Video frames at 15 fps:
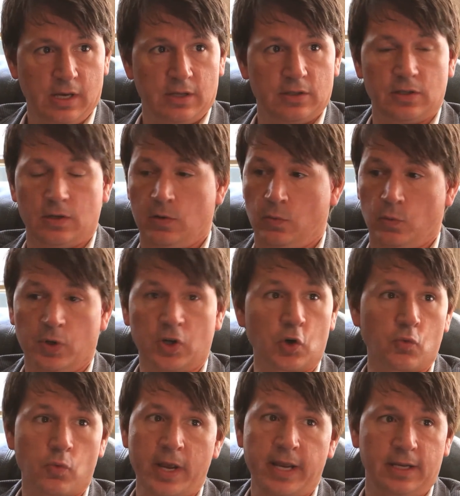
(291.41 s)
So, and we're
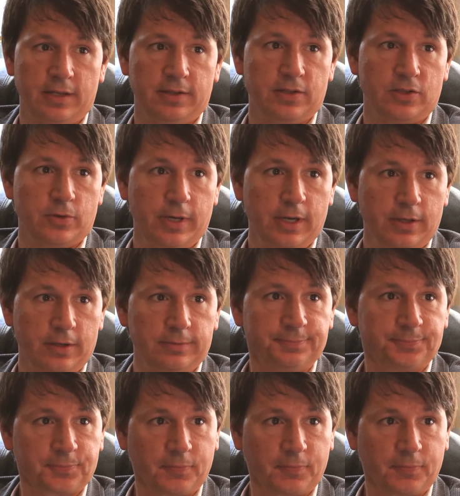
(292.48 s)
great in the trailer,